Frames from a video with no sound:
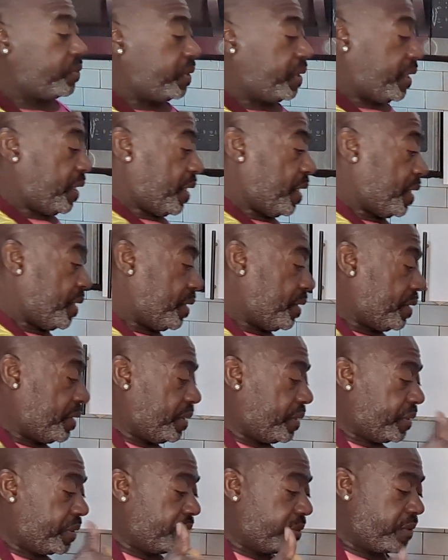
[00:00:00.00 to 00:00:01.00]
Okay,
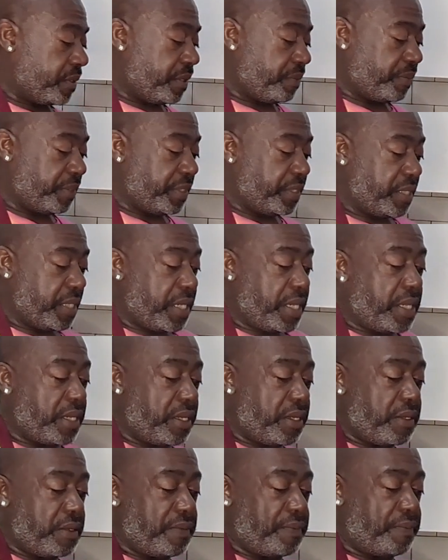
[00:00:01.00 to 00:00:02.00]
spray it
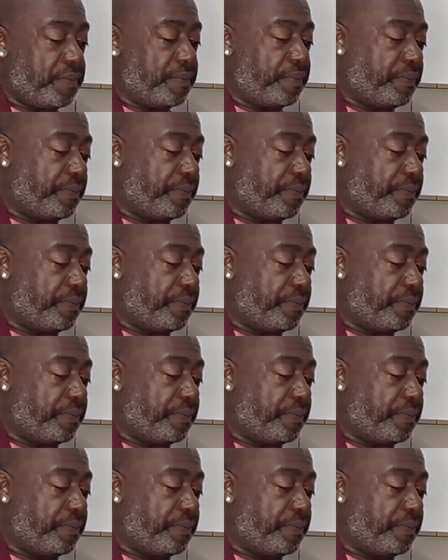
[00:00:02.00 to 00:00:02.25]
down.